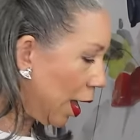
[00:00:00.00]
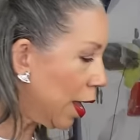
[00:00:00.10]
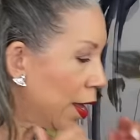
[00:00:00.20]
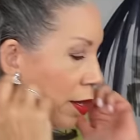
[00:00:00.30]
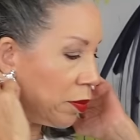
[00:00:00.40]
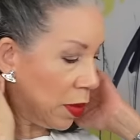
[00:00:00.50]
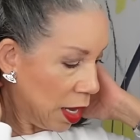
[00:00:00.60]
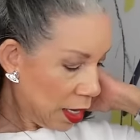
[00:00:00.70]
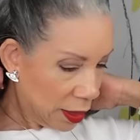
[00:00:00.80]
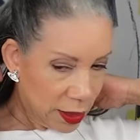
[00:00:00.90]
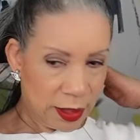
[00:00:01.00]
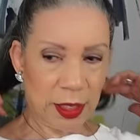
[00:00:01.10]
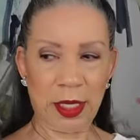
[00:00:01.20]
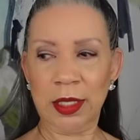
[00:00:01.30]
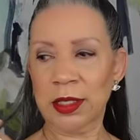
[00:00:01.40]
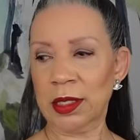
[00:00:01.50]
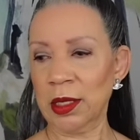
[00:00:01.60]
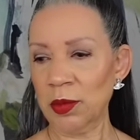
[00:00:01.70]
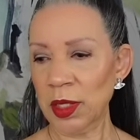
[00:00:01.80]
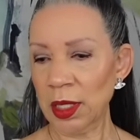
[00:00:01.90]
and my, let's see, he
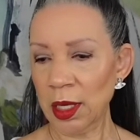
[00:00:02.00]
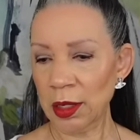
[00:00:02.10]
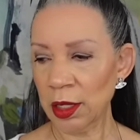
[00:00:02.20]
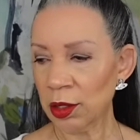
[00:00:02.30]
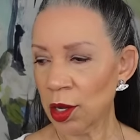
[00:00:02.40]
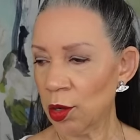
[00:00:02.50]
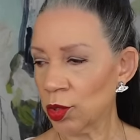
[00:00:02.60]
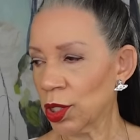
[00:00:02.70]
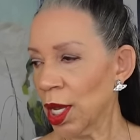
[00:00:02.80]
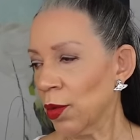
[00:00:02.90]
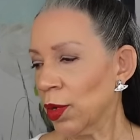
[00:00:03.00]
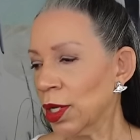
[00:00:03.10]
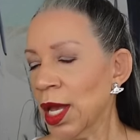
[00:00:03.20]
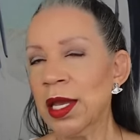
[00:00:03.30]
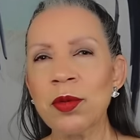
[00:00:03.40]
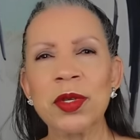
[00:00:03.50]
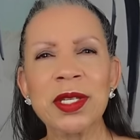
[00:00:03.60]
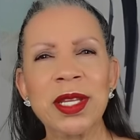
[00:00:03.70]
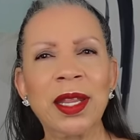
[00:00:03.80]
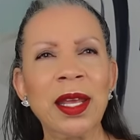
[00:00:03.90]
sent me another coach. One, it
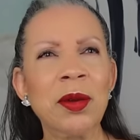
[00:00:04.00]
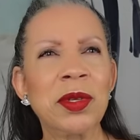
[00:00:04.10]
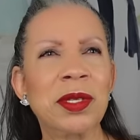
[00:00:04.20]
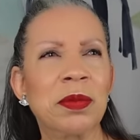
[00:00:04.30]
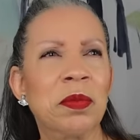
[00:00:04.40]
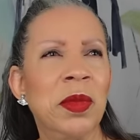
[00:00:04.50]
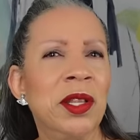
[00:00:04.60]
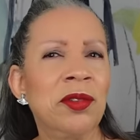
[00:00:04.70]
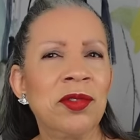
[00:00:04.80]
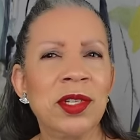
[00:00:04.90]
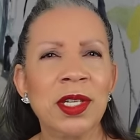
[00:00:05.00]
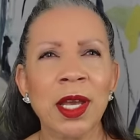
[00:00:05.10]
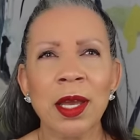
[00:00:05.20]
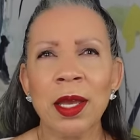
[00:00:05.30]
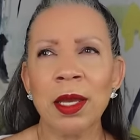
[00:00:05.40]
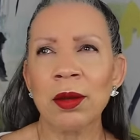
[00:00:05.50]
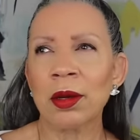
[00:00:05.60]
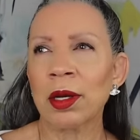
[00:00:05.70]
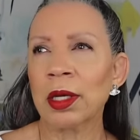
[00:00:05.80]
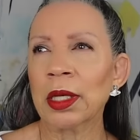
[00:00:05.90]
was, I think it was Mother's Day
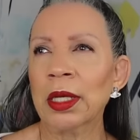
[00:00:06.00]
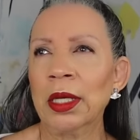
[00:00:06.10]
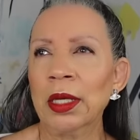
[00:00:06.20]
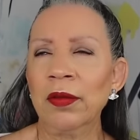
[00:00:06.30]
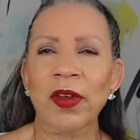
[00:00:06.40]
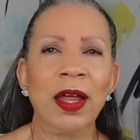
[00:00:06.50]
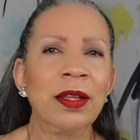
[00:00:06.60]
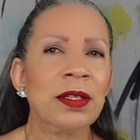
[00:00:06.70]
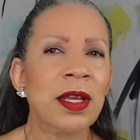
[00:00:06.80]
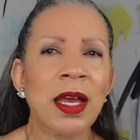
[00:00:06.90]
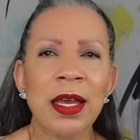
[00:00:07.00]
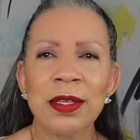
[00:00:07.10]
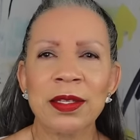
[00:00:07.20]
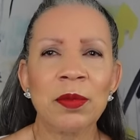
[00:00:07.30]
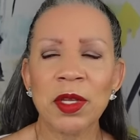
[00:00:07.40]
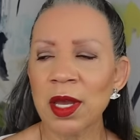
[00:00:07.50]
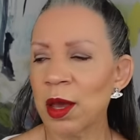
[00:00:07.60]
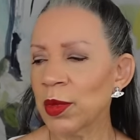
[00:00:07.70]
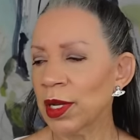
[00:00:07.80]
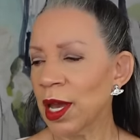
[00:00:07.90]
or Valentine, something
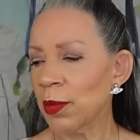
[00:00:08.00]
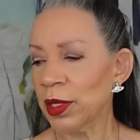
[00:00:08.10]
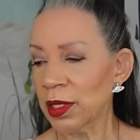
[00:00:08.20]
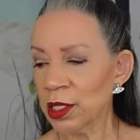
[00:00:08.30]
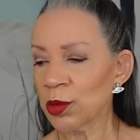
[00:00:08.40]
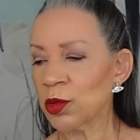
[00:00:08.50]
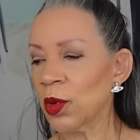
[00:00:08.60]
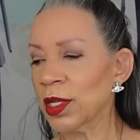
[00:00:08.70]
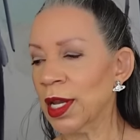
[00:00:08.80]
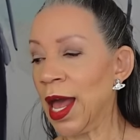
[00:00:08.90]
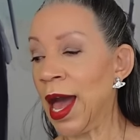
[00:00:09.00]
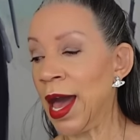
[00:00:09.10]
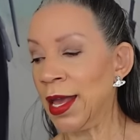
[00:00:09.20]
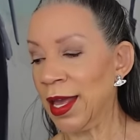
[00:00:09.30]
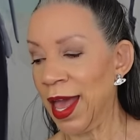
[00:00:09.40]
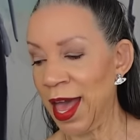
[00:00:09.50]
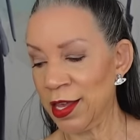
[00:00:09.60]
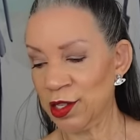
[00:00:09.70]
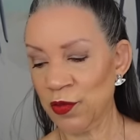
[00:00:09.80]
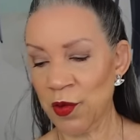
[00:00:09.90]
coming up. And this was one that I
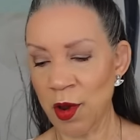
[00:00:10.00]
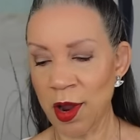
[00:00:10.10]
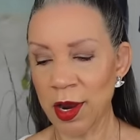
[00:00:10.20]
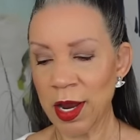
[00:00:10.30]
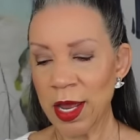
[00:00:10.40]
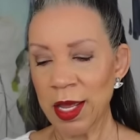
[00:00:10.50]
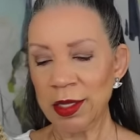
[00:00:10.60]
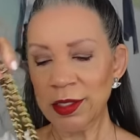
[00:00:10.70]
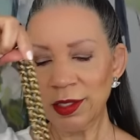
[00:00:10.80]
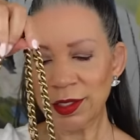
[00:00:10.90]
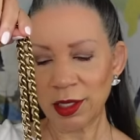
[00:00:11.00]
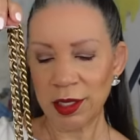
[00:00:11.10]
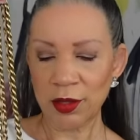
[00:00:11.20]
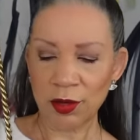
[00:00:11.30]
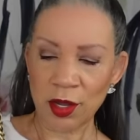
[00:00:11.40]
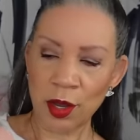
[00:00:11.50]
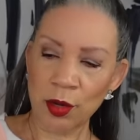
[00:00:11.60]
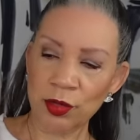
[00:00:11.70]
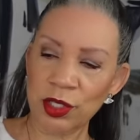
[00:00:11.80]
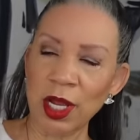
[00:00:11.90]
asked for this is another
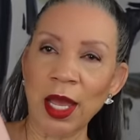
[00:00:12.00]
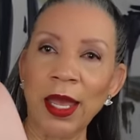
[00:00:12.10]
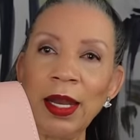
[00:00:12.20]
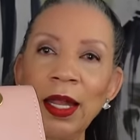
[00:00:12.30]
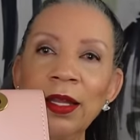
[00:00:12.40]
Coach, and I